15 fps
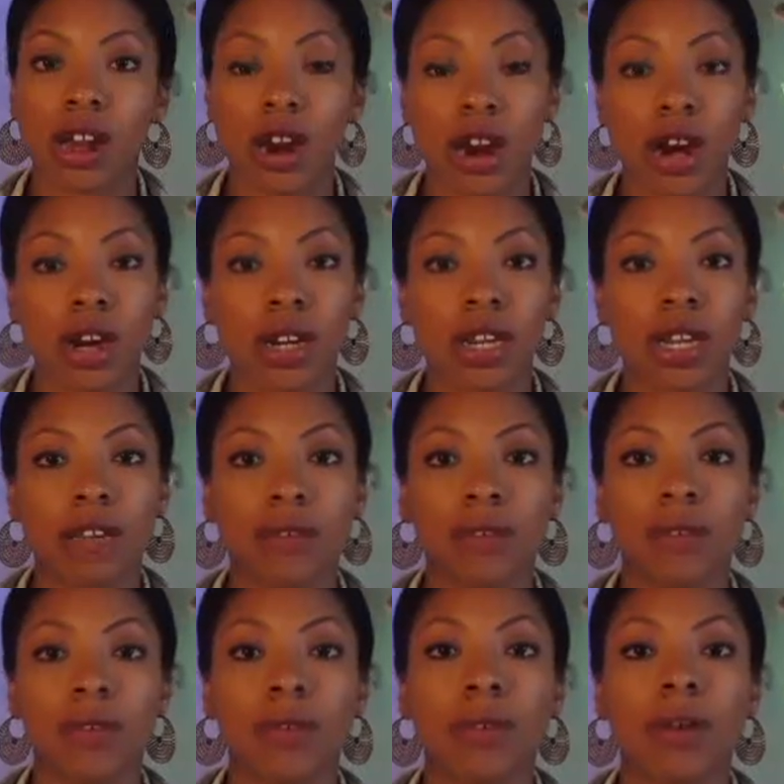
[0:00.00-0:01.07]
hard if
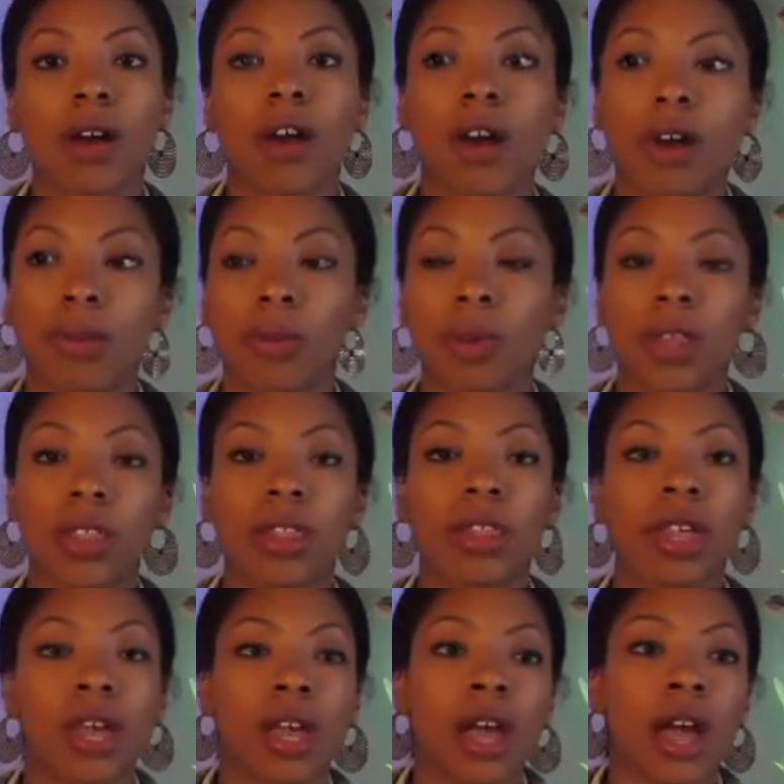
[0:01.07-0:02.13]
you are with
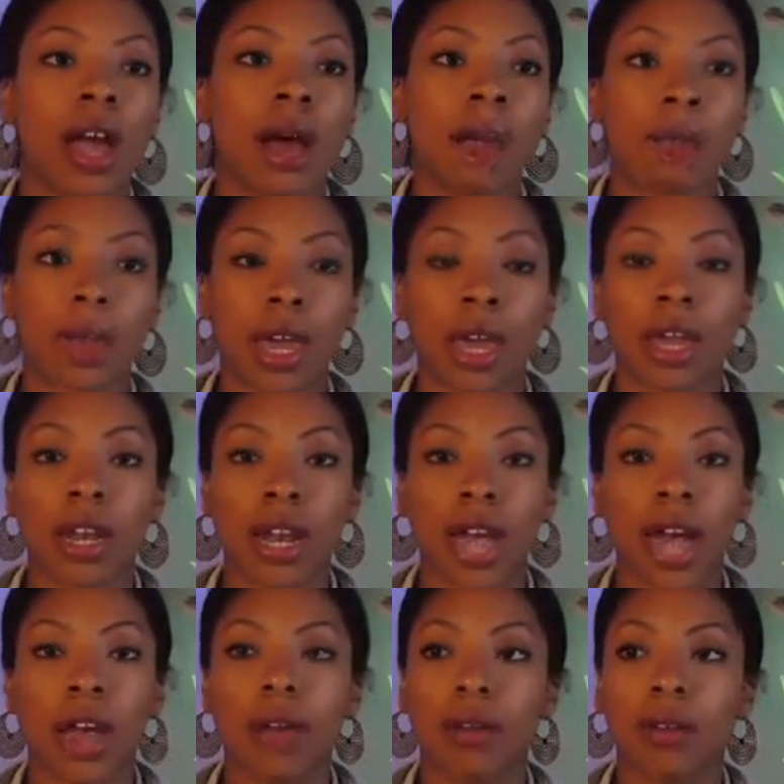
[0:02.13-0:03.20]
a man.
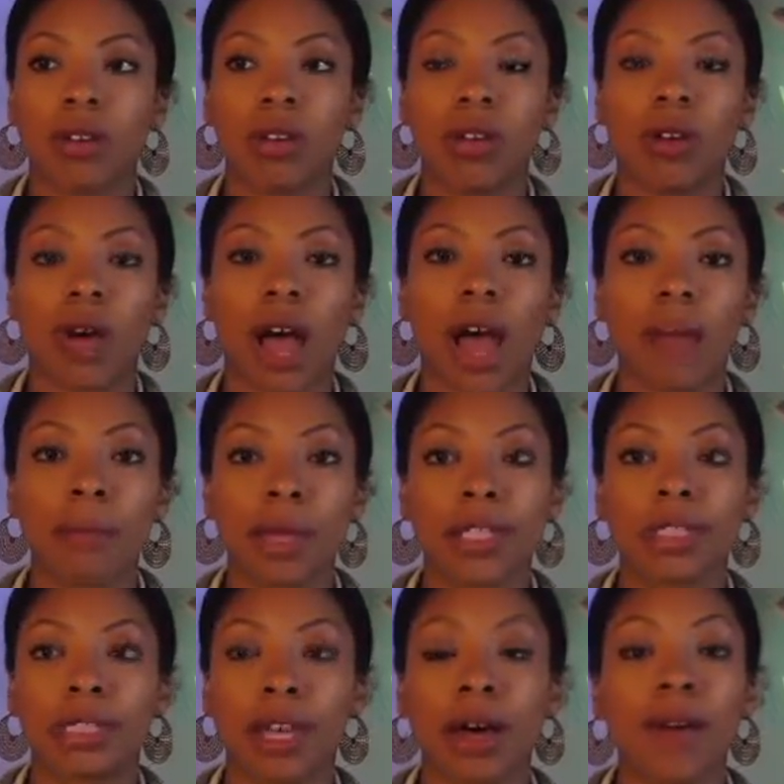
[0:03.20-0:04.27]
I
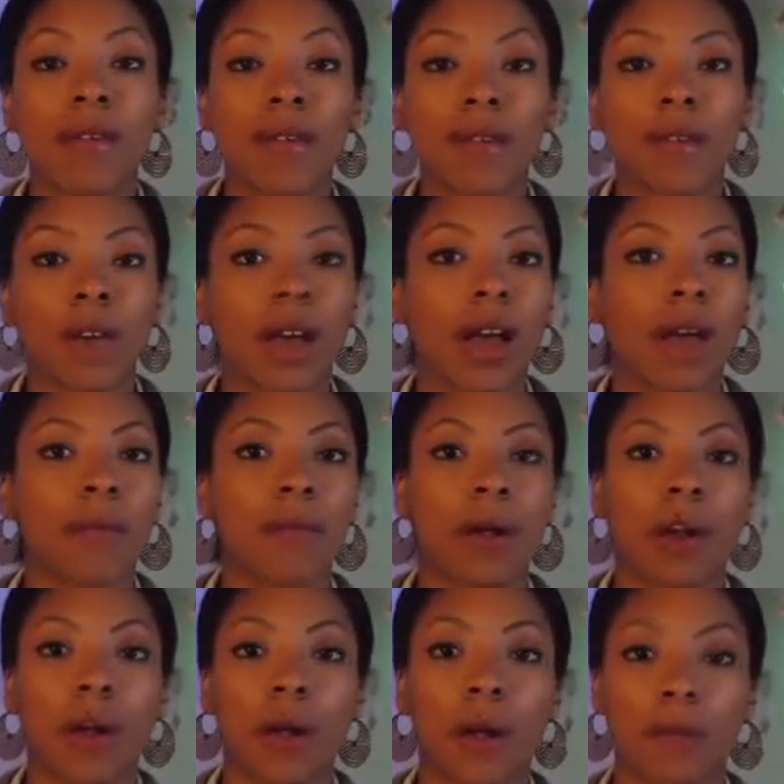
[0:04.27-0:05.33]
myself
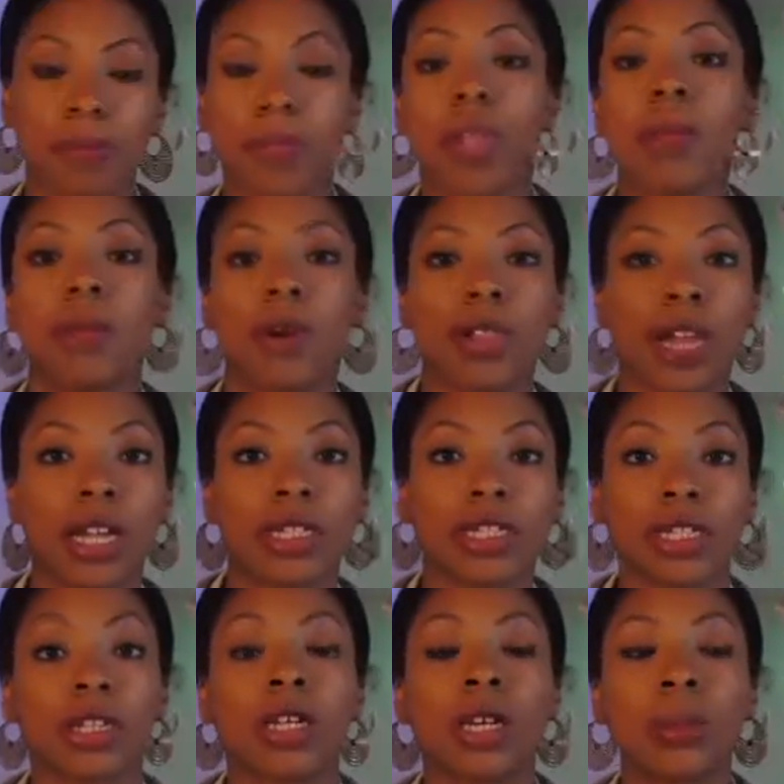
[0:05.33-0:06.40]
am on that
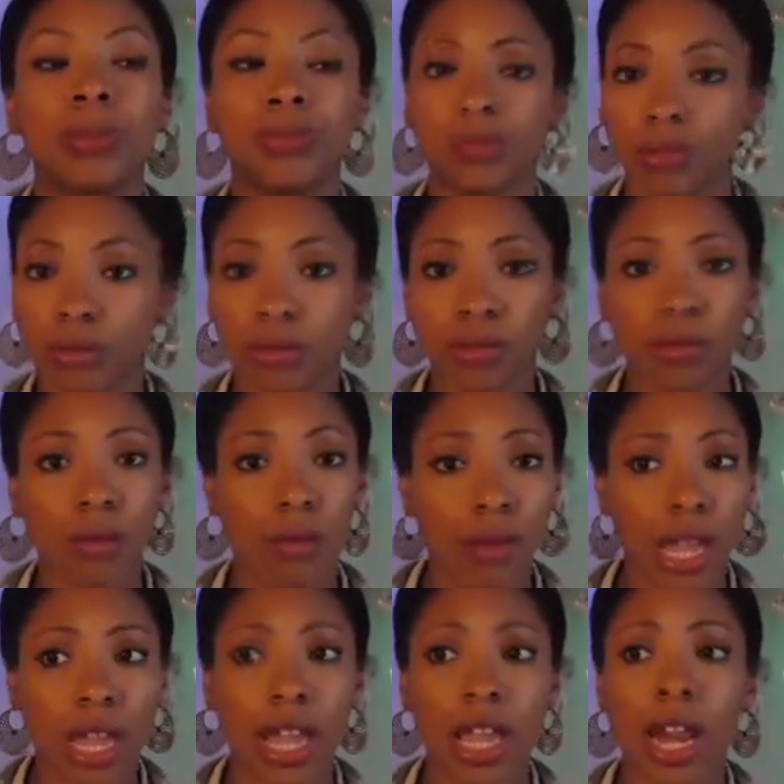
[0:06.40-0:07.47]
journey,
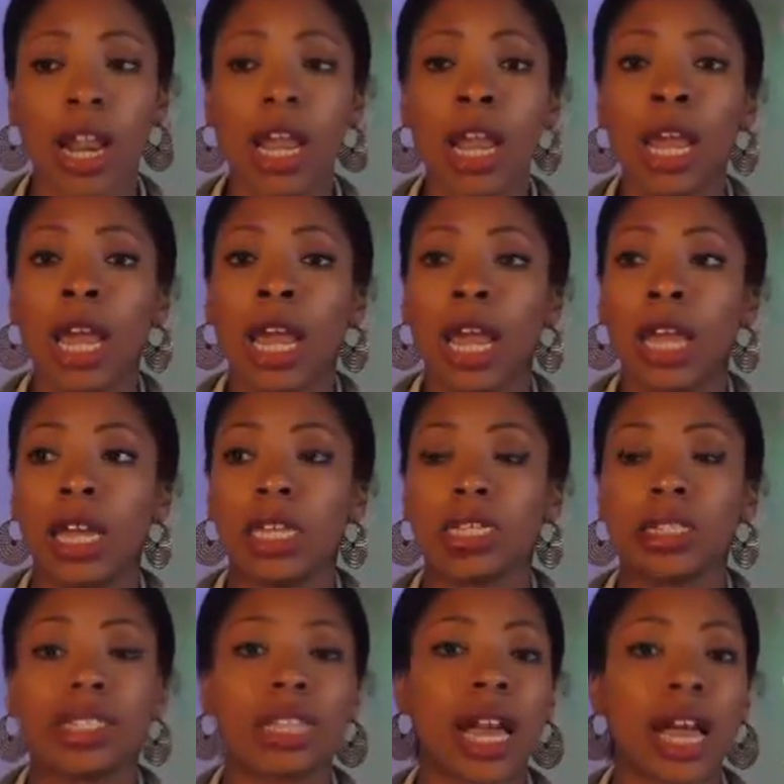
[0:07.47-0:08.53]
and
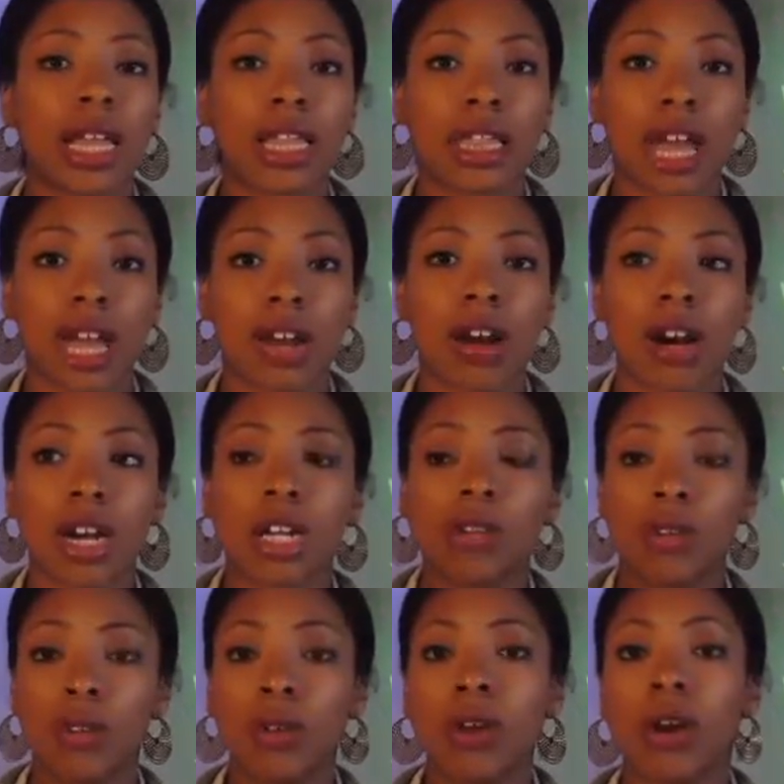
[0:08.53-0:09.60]
it's not that hard if
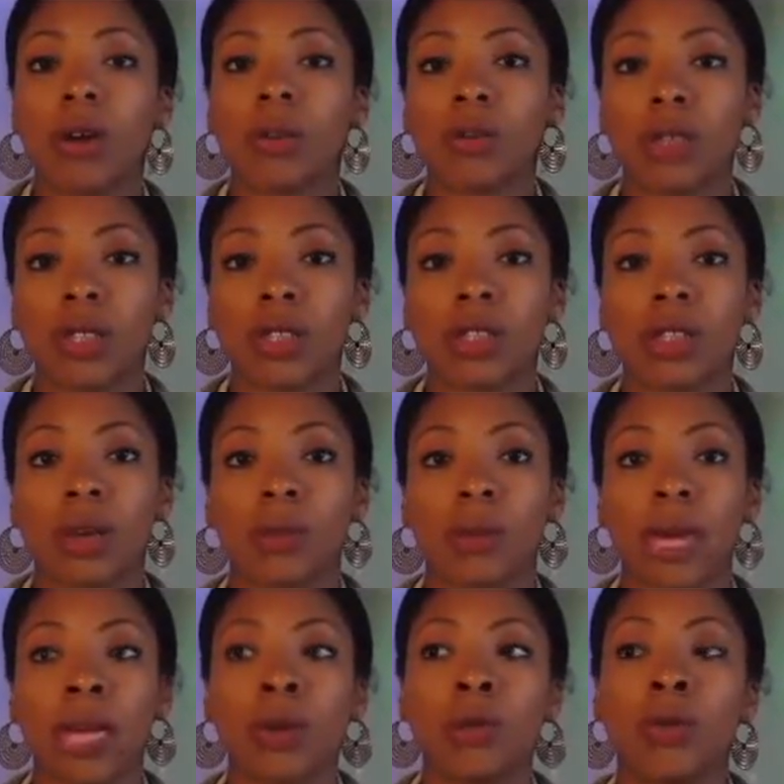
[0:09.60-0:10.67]
you are with a
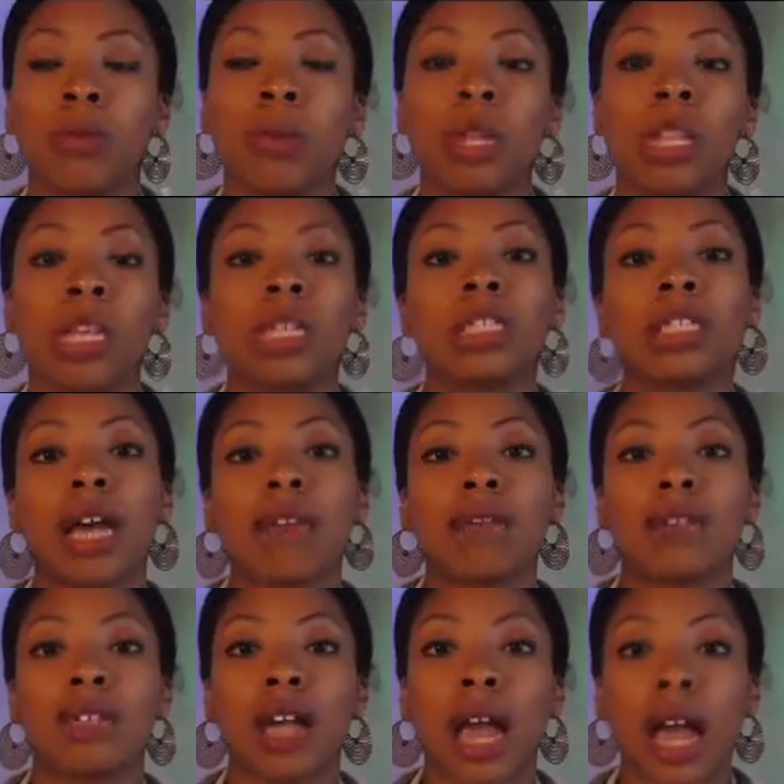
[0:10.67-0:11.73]
man who really is
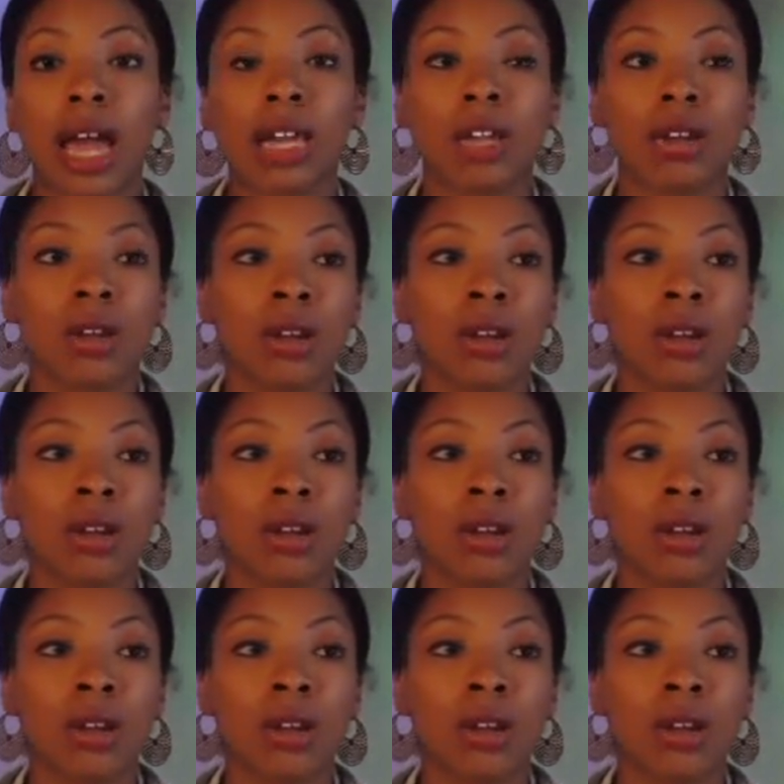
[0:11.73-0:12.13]
after God,